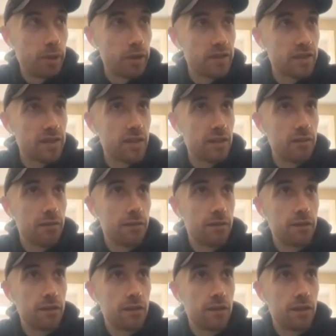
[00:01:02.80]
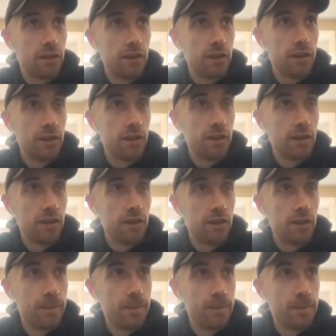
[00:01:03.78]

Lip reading: positive that